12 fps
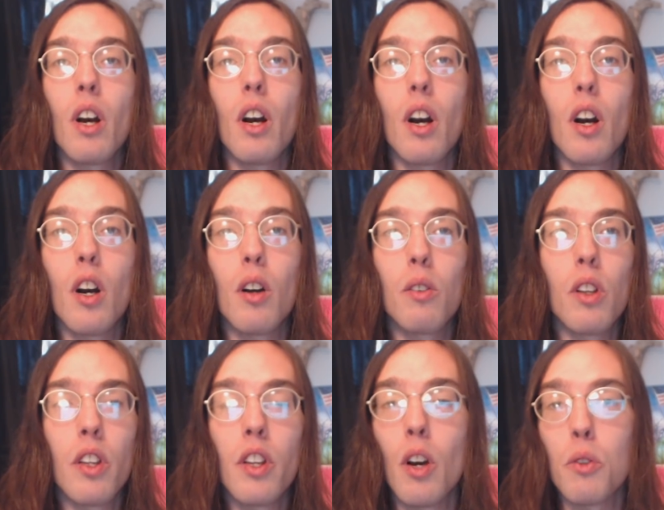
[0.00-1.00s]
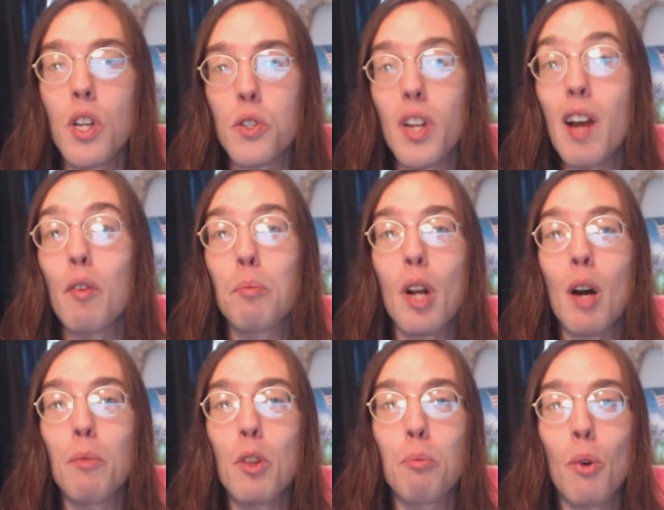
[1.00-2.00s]
You know, doesn't have a
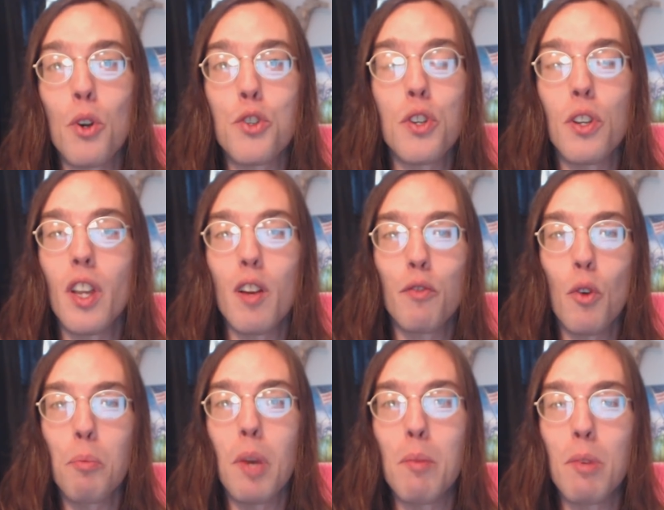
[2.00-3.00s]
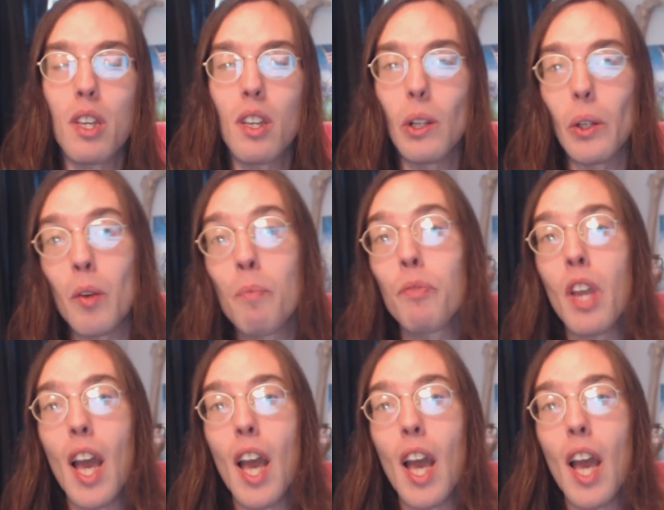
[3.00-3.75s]
problem with abortion, therefore baby killer.